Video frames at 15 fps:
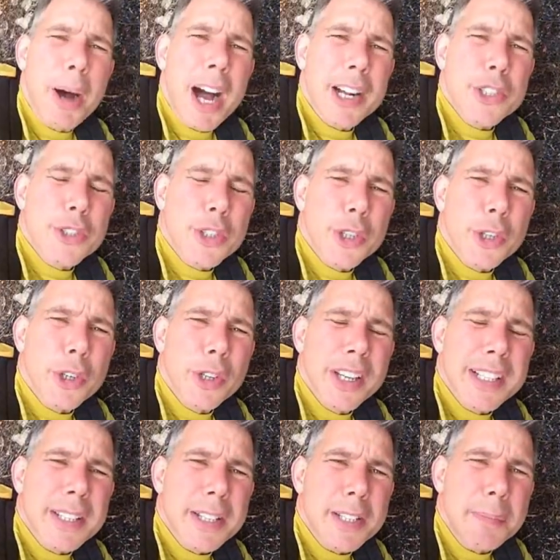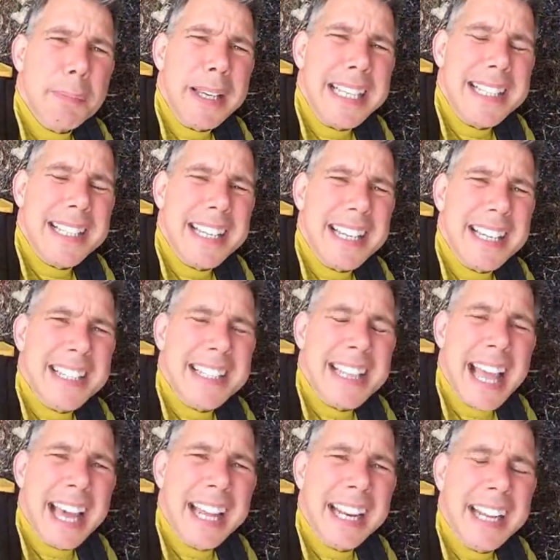Box Turtle is a species
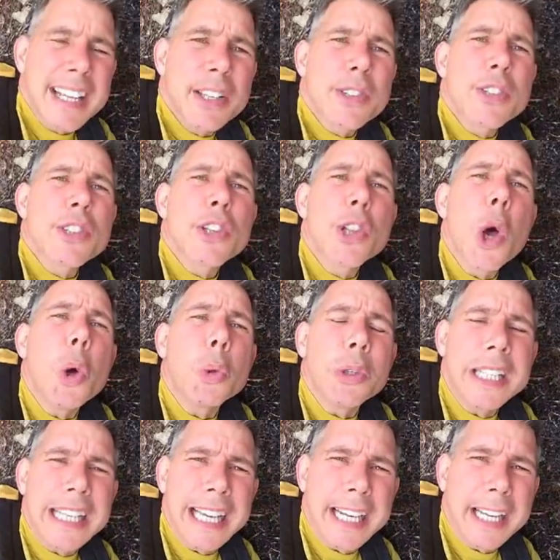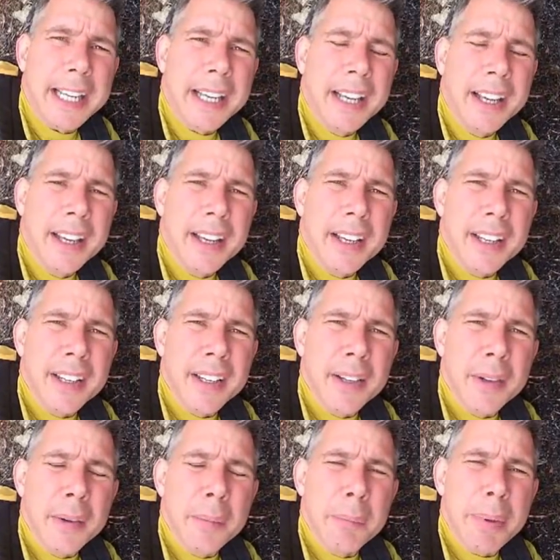that is slowly getting
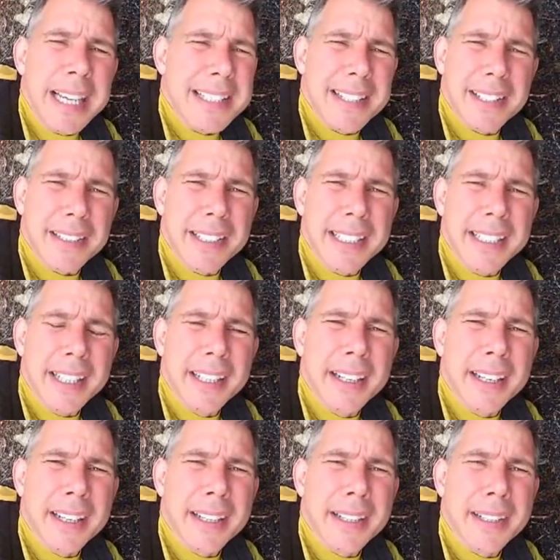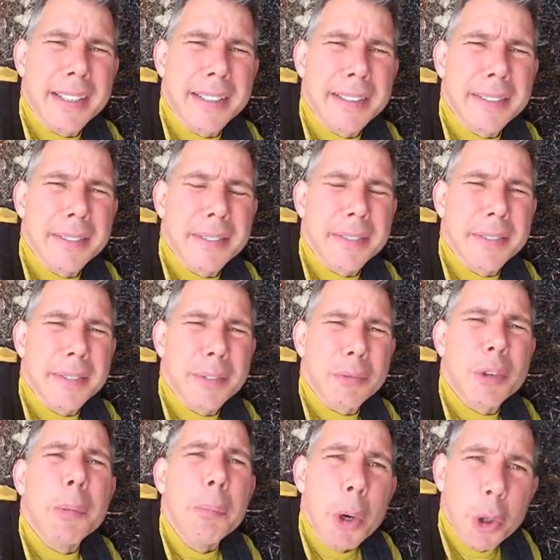basically uh,
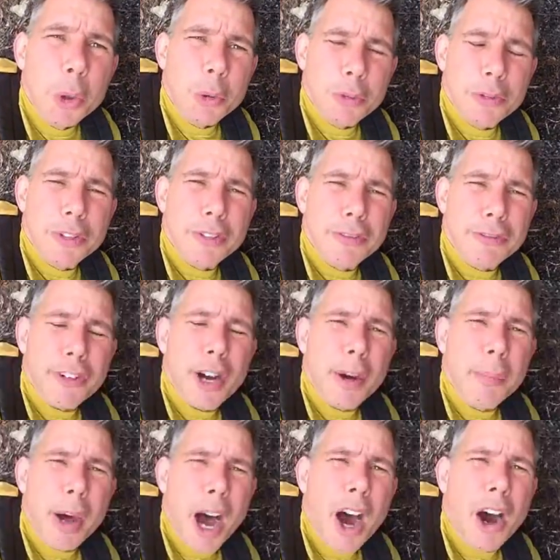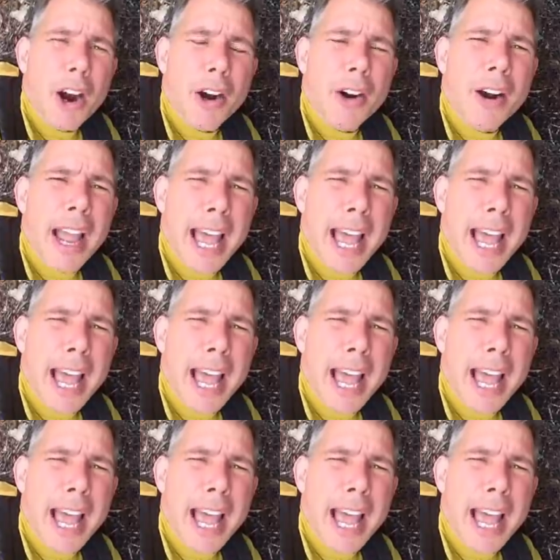removed from our